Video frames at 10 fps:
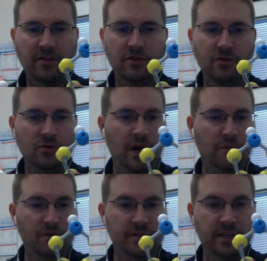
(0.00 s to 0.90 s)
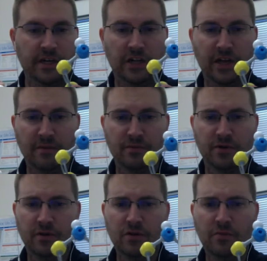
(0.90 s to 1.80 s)
to uh, Brazil and
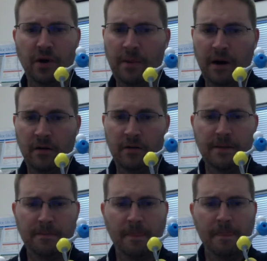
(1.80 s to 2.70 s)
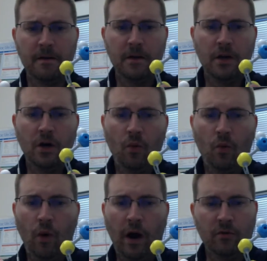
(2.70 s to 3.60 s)
Peru primarily,
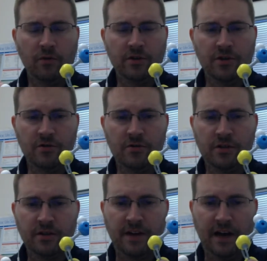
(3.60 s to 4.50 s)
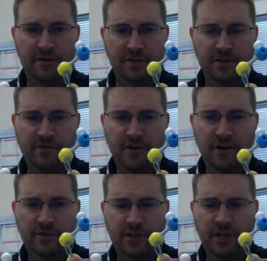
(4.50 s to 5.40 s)
where it was used thousands of
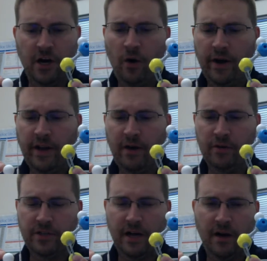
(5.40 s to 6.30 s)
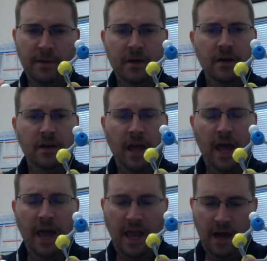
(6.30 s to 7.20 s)
years ago. And it was uh,
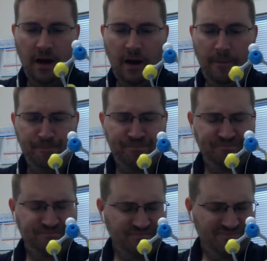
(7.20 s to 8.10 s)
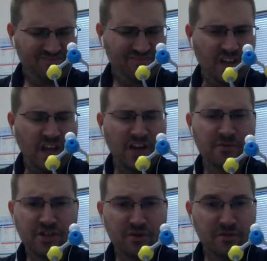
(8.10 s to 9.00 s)
a. Um, it
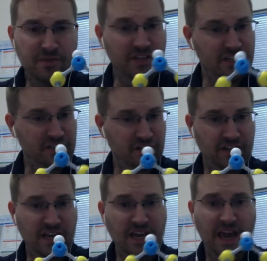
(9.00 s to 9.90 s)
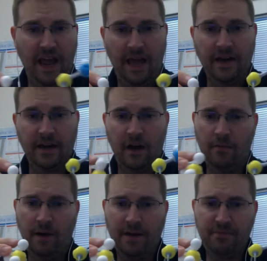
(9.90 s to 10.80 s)
was used medicinally, and
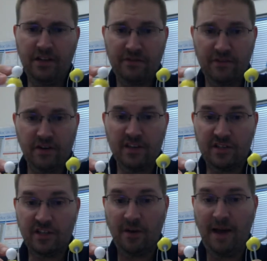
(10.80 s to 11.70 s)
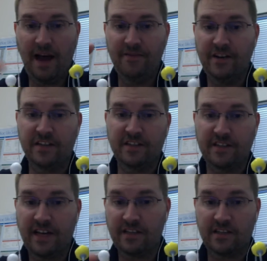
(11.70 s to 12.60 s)
um, I believe there is some evidence
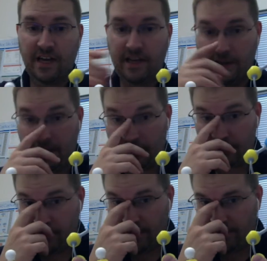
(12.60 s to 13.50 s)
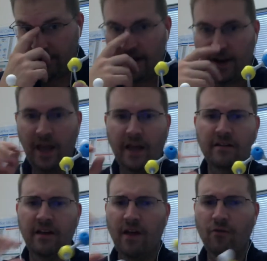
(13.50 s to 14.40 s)
that psychedelics may have had a,
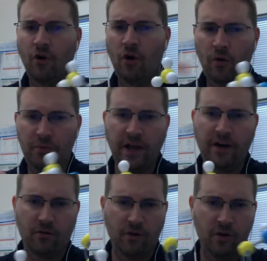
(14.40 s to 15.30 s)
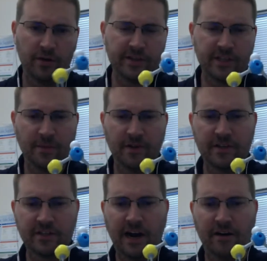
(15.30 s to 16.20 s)
a role, played a role in some of
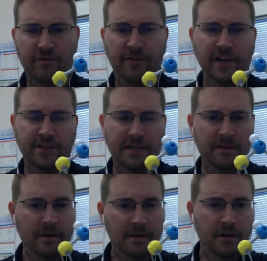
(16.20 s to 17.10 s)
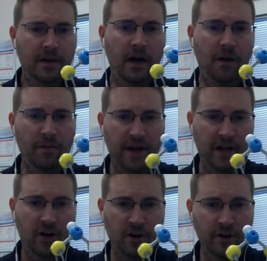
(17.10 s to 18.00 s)
the sacrificing um, that
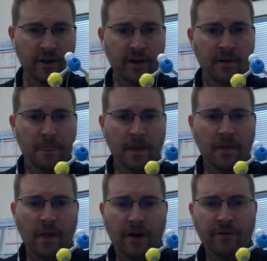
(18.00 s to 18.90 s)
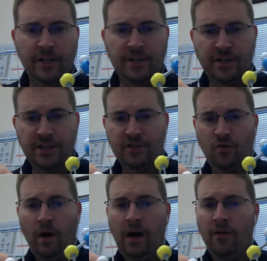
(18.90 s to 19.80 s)
occurred in that region as
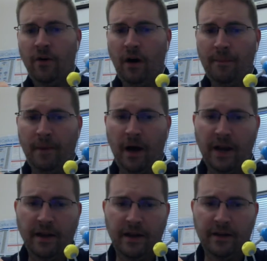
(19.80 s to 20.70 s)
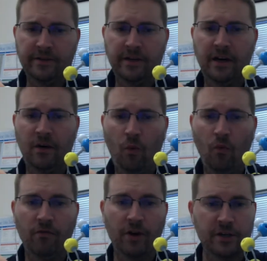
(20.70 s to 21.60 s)
well, though I'm not as uh,
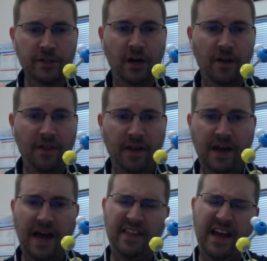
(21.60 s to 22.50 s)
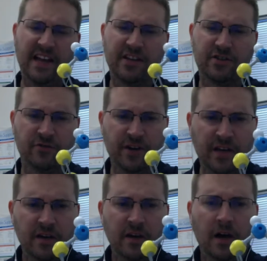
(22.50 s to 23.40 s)
versed on that, that
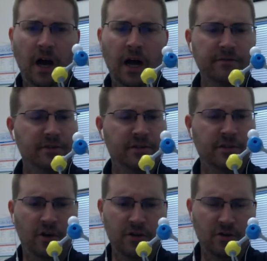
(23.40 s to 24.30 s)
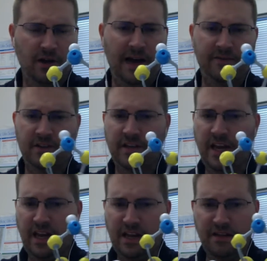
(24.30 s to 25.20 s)
history uh, so you'll have to
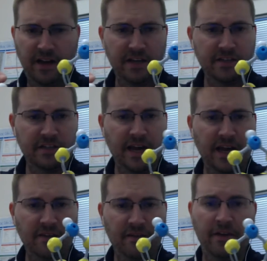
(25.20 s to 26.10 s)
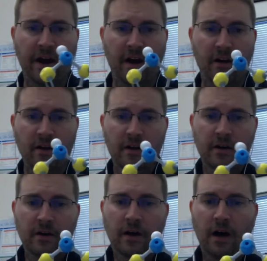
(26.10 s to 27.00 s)
take anything I say there
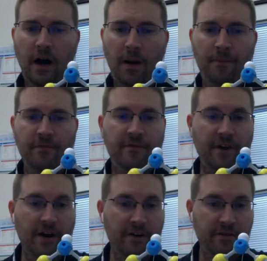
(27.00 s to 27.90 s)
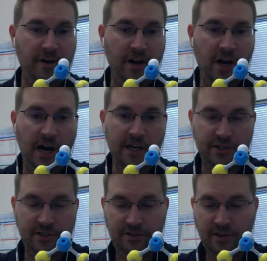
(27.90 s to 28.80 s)
um, very, very
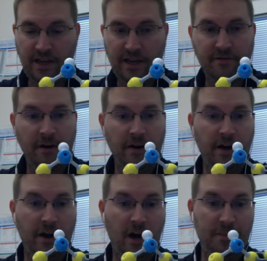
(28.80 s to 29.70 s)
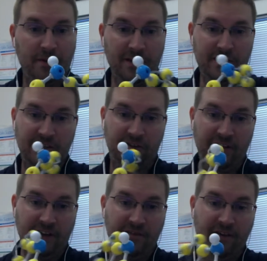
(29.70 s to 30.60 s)
cautiously and very
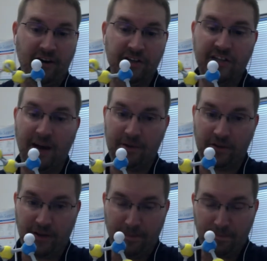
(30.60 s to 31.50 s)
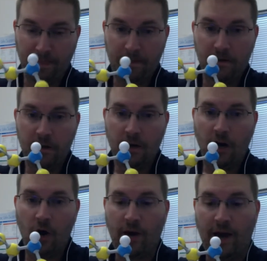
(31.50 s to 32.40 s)
unoptimistically and very skeptically.
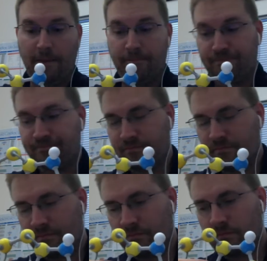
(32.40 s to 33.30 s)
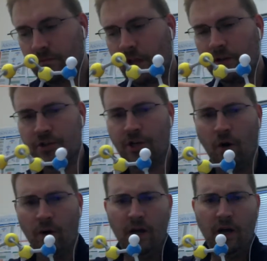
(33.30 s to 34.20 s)
Okay,
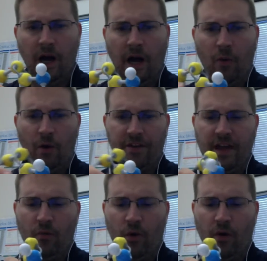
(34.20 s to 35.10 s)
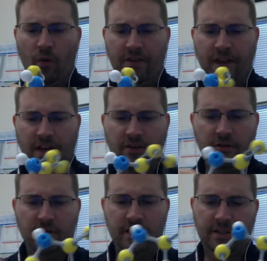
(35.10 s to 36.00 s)
so uh, what they what what they
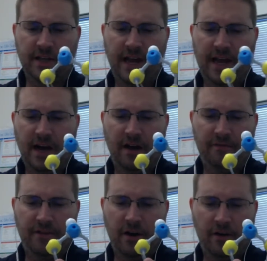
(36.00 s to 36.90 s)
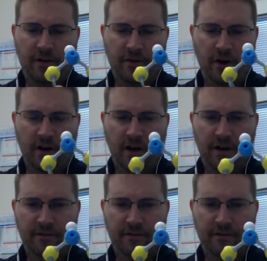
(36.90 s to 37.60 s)
do is they uh, there there are a,